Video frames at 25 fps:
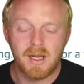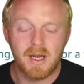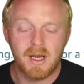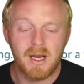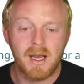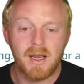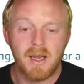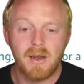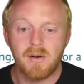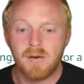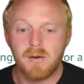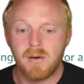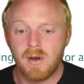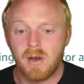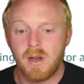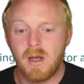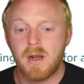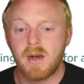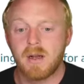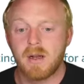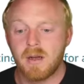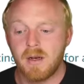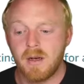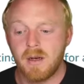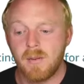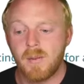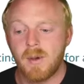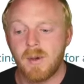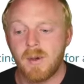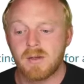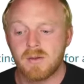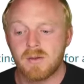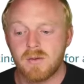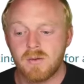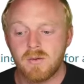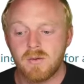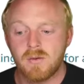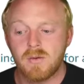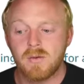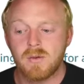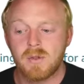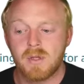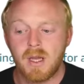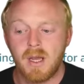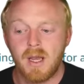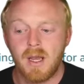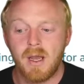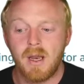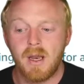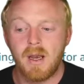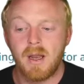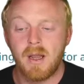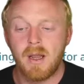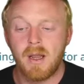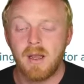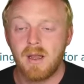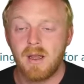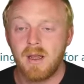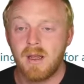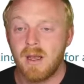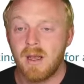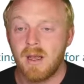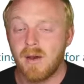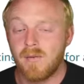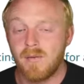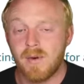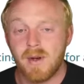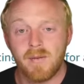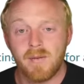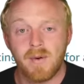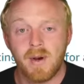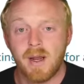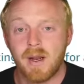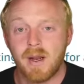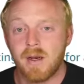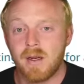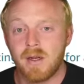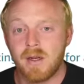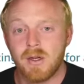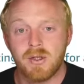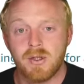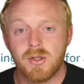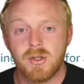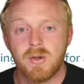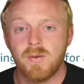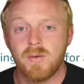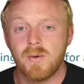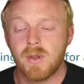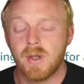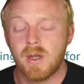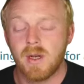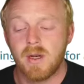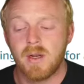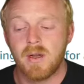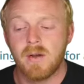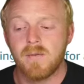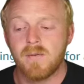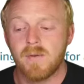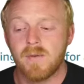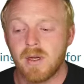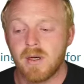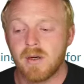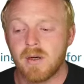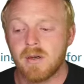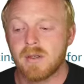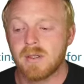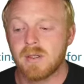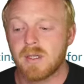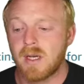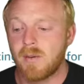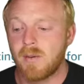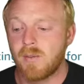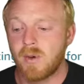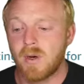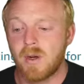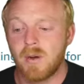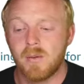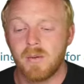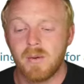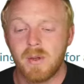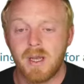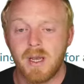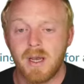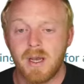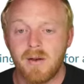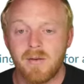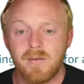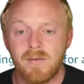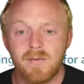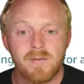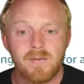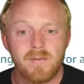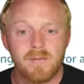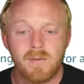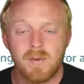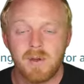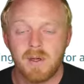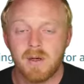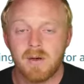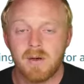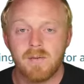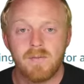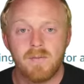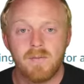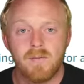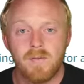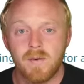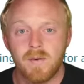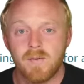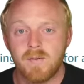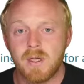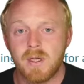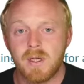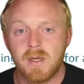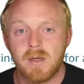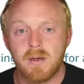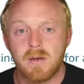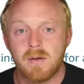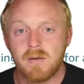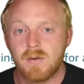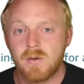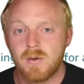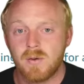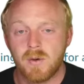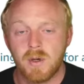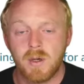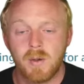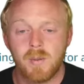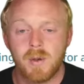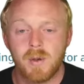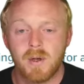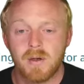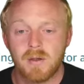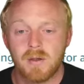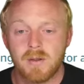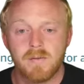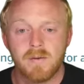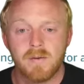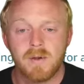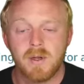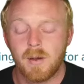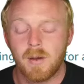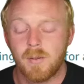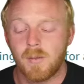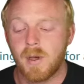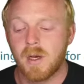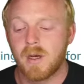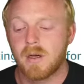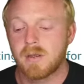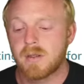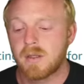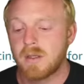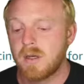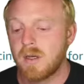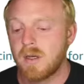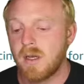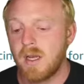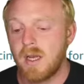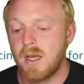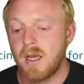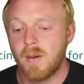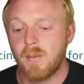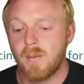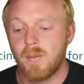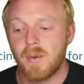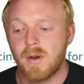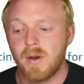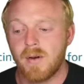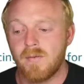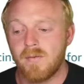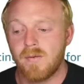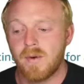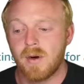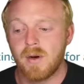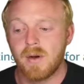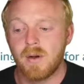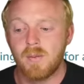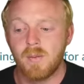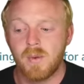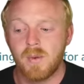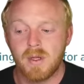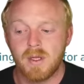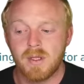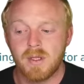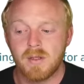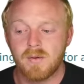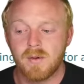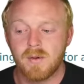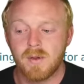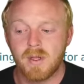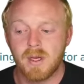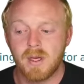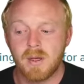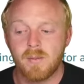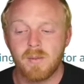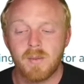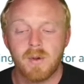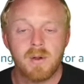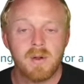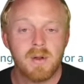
I own a lot of Knipex tools and have never had an issue with any of theirs. I probably have, 15, 20 pairs of Knipex and been very pleased with them,